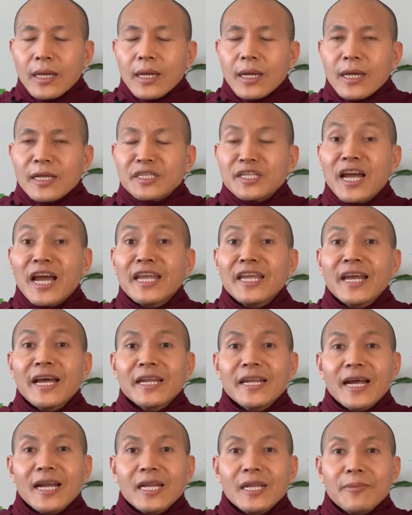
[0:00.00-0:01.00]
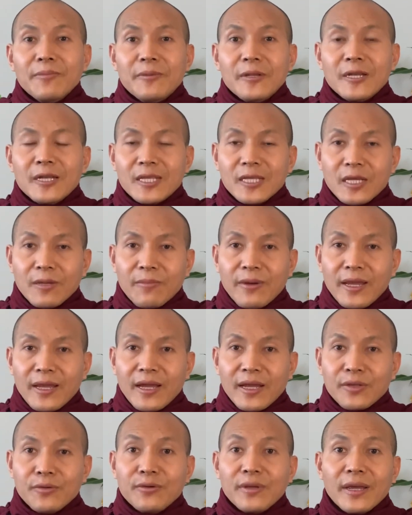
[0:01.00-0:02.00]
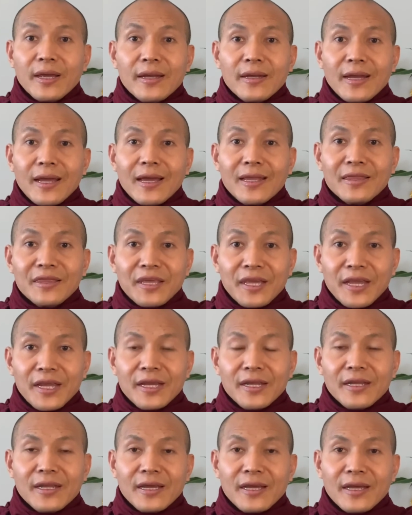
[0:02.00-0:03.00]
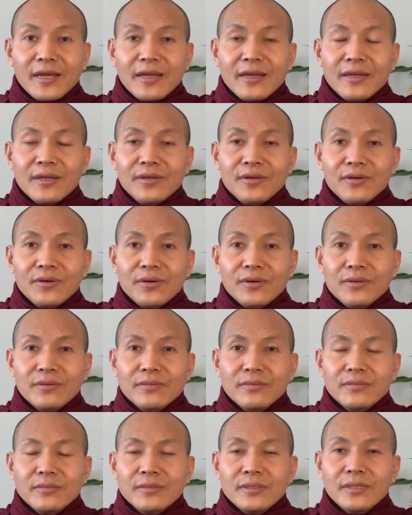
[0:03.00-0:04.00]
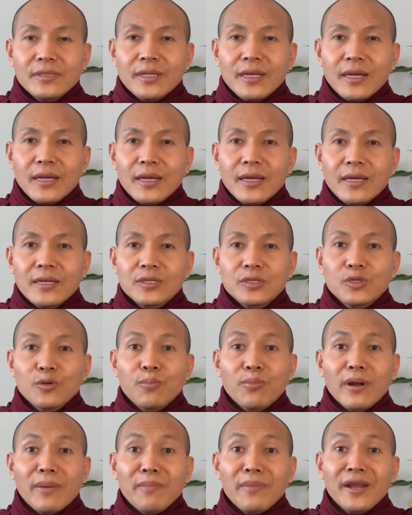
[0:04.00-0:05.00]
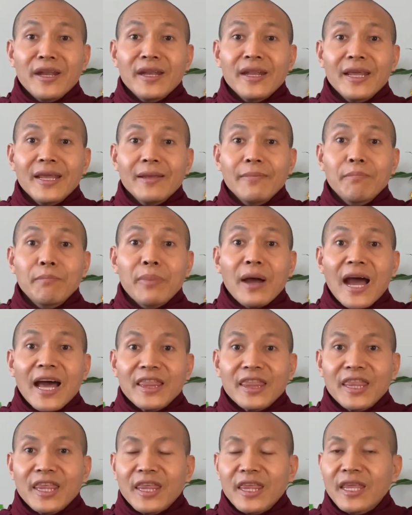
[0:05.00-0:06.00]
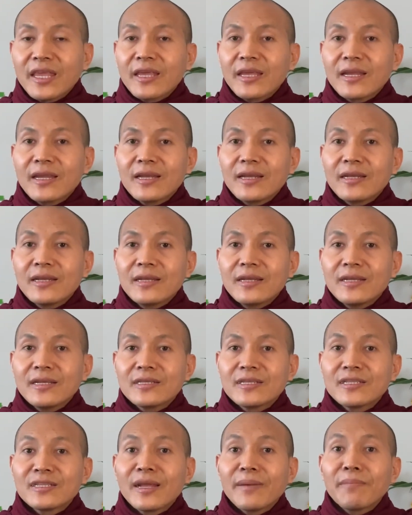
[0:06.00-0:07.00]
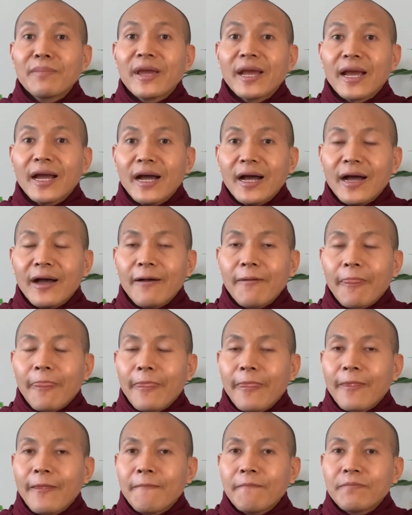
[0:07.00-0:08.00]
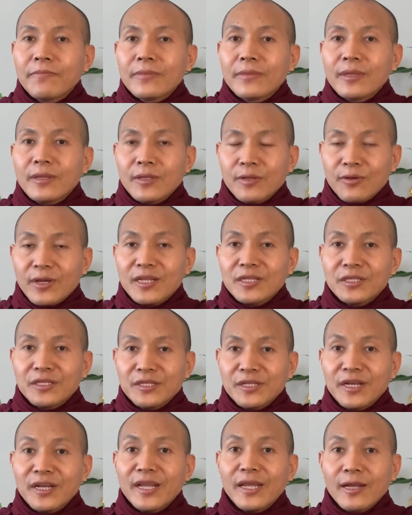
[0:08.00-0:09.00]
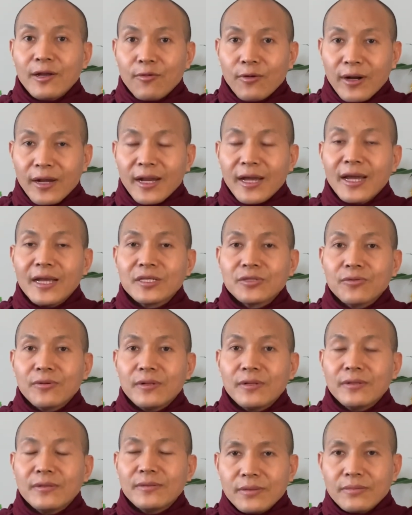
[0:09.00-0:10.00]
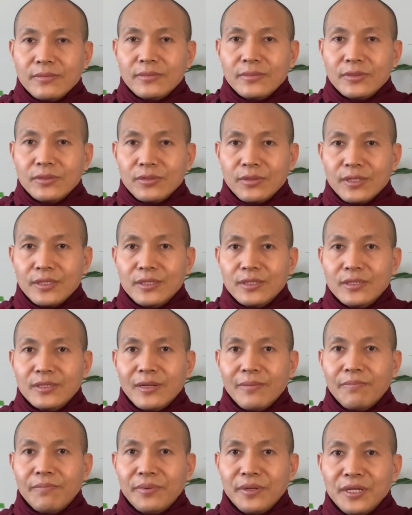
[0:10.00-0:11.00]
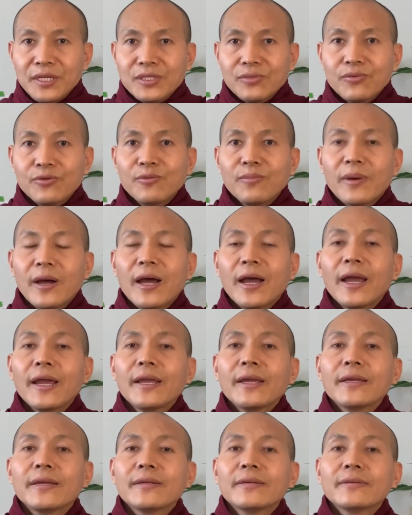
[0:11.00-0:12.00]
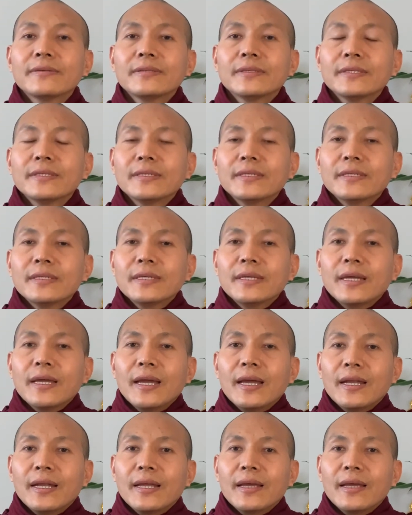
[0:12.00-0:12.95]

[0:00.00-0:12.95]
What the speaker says: nyayata dikamaya, you can attain the, you know, the supramundane path. This is the Mecca. You can see the Nirvana as well. So this is the peaceful mind. And